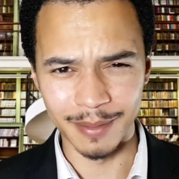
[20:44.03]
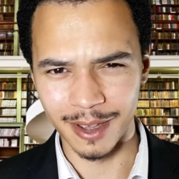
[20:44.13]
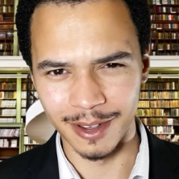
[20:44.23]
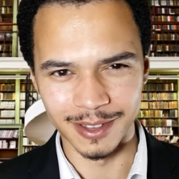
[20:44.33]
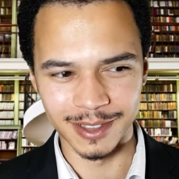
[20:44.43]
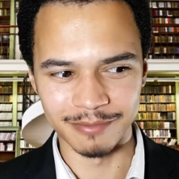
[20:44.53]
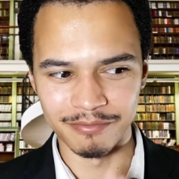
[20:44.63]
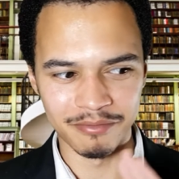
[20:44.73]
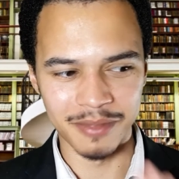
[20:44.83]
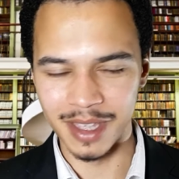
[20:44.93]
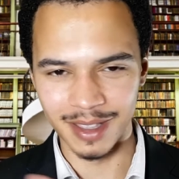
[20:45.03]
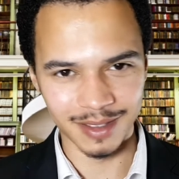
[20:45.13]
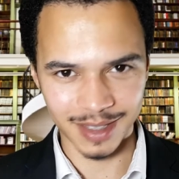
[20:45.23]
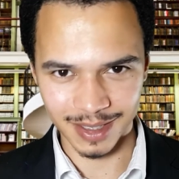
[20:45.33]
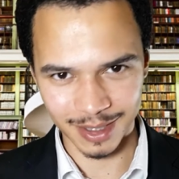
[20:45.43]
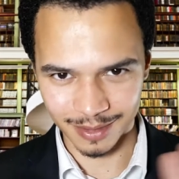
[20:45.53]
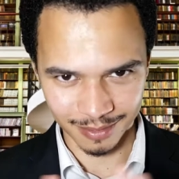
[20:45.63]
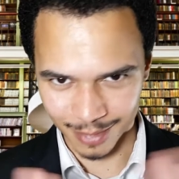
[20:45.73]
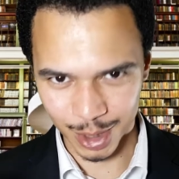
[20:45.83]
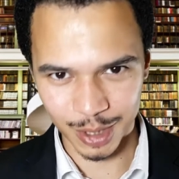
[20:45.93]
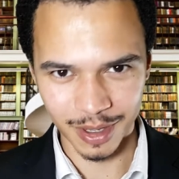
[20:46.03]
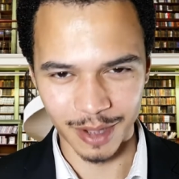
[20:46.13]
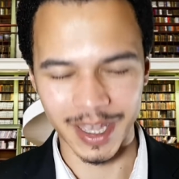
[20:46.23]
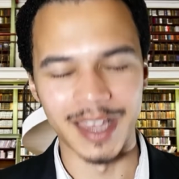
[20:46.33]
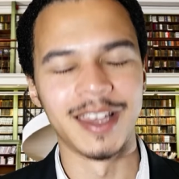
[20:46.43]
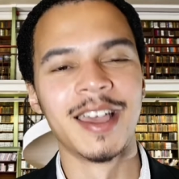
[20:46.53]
because it's just okay.